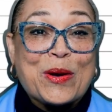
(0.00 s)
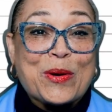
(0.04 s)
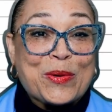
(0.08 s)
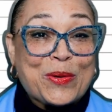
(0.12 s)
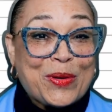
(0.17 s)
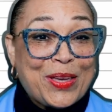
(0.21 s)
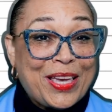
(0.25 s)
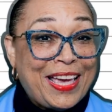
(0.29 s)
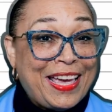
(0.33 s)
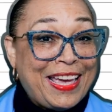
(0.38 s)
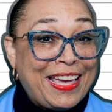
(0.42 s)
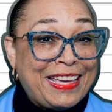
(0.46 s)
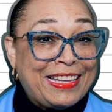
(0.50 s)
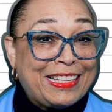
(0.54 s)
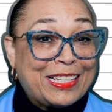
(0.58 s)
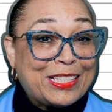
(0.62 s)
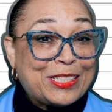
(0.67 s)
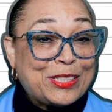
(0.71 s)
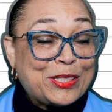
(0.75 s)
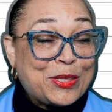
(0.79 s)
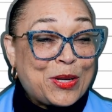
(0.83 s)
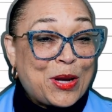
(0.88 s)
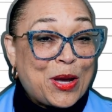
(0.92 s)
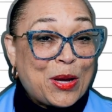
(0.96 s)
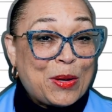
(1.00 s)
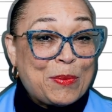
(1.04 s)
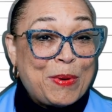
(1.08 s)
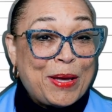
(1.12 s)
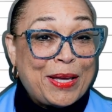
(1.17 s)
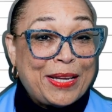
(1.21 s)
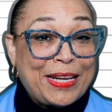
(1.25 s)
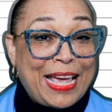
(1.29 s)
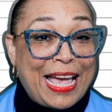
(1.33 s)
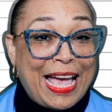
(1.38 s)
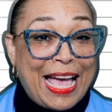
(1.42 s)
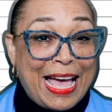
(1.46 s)
Okay, let's talk
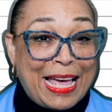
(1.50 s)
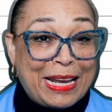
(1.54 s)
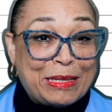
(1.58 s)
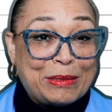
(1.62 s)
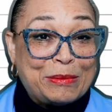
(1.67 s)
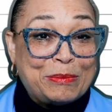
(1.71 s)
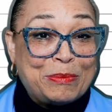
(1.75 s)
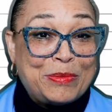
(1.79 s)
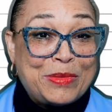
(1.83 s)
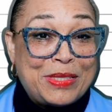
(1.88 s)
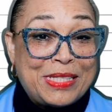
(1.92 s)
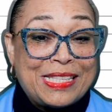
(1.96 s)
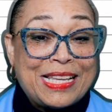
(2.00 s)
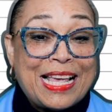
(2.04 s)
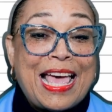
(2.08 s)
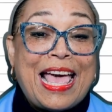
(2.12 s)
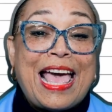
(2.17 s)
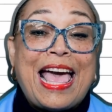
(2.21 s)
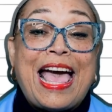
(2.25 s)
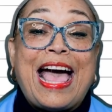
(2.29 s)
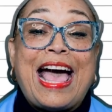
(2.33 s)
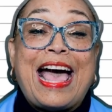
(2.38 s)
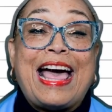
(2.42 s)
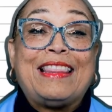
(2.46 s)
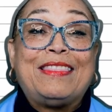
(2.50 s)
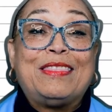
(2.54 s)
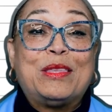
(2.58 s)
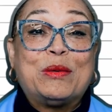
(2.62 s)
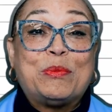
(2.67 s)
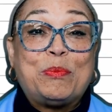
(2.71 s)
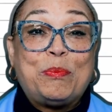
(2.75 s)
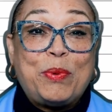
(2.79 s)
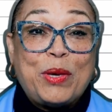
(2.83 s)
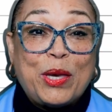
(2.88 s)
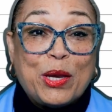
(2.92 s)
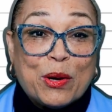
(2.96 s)
about atoms and the
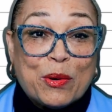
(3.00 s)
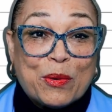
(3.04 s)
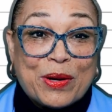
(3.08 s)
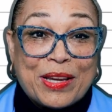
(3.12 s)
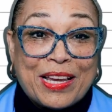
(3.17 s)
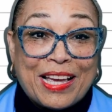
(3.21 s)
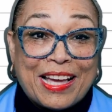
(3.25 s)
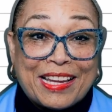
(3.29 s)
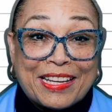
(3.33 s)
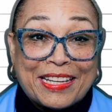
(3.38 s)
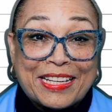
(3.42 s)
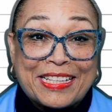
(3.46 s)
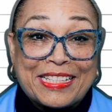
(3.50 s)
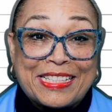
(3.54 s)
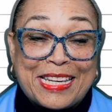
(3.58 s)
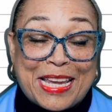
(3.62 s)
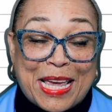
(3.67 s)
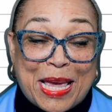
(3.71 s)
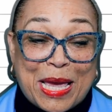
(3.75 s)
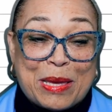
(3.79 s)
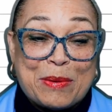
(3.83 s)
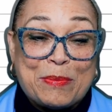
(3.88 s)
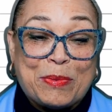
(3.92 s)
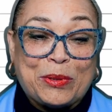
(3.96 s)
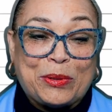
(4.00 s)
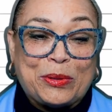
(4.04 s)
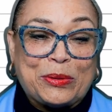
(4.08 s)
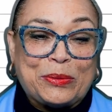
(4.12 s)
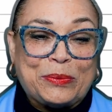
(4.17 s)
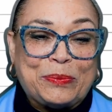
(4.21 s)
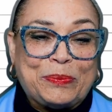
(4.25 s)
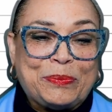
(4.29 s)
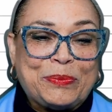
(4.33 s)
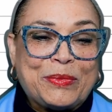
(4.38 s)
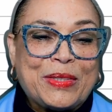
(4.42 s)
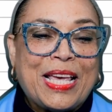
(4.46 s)
periodic table.
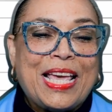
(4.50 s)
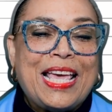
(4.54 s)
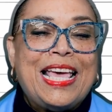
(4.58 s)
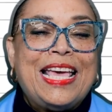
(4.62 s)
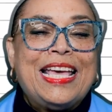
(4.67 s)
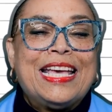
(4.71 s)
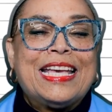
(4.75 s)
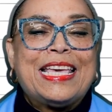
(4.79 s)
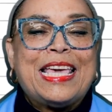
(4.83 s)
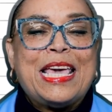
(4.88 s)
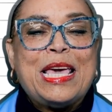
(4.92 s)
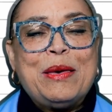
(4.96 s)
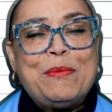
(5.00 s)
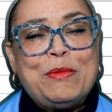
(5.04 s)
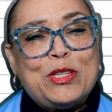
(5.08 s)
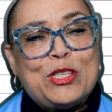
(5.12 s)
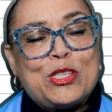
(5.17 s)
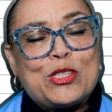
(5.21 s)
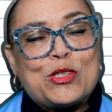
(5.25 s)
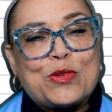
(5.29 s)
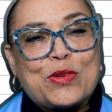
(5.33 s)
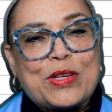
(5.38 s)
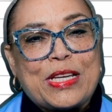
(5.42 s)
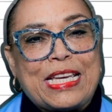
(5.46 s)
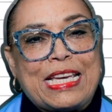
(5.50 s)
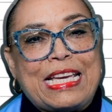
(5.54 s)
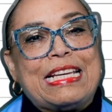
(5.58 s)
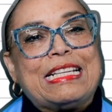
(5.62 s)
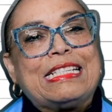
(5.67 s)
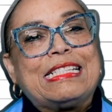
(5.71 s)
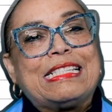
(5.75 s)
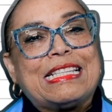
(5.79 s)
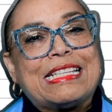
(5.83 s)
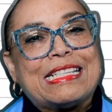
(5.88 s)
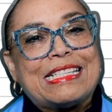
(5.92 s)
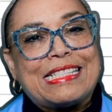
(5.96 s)
Chemistry
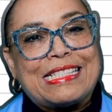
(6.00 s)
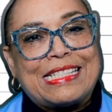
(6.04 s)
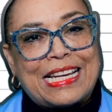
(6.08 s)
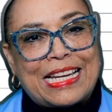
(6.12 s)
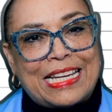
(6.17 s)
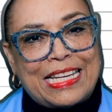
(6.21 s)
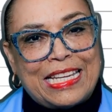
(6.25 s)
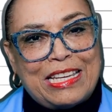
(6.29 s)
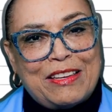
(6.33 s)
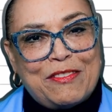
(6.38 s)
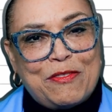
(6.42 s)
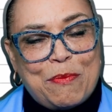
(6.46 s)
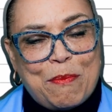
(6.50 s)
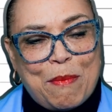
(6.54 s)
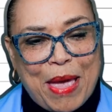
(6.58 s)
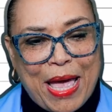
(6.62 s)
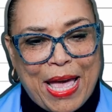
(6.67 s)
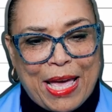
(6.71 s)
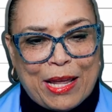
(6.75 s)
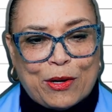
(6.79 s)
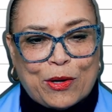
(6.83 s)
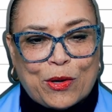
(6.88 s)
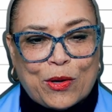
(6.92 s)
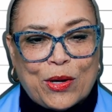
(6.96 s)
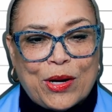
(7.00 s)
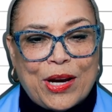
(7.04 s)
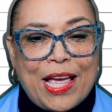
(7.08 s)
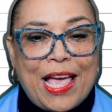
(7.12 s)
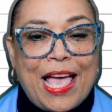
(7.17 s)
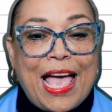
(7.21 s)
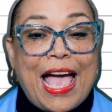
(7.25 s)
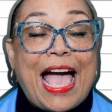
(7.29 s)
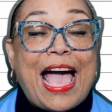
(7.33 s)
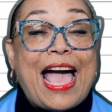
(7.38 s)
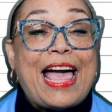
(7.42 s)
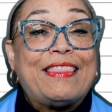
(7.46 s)
is the study of matter
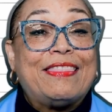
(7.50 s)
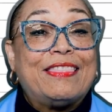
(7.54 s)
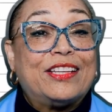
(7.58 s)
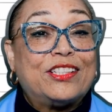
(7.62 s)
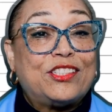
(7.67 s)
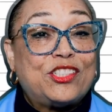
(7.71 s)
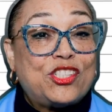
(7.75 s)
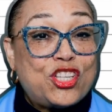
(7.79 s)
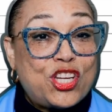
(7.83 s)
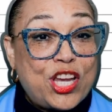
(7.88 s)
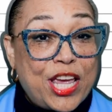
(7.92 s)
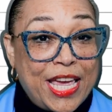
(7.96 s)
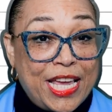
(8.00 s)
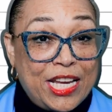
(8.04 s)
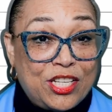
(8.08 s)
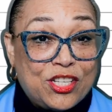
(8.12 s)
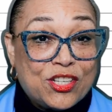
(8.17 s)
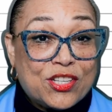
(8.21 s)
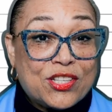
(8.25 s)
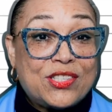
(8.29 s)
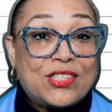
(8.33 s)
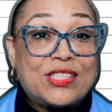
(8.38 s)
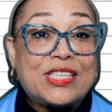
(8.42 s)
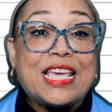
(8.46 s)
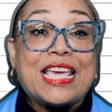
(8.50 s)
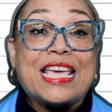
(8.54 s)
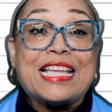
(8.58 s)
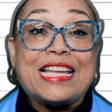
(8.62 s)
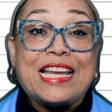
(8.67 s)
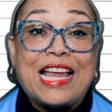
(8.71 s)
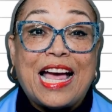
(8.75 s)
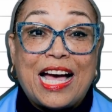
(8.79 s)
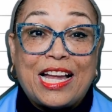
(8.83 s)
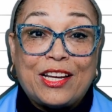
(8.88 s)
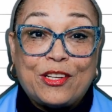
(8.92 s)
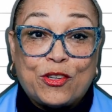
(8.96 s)
and the changes it
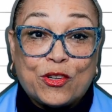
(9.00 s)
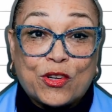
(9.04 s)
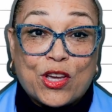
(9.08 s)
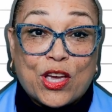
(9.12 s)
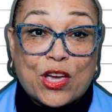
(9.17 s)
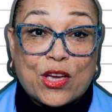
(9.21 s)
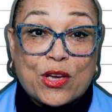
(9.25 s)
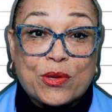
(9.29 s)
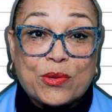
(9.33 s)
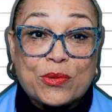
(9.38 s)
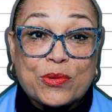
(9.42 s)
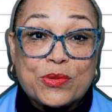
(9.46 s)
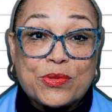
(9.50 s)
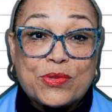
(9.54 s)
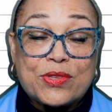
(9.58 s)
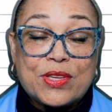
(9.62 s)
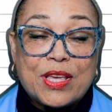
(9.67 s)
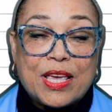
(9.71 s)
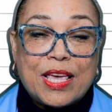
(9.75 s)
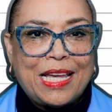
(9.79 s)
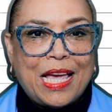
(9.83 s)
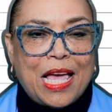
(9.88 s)
undergoes.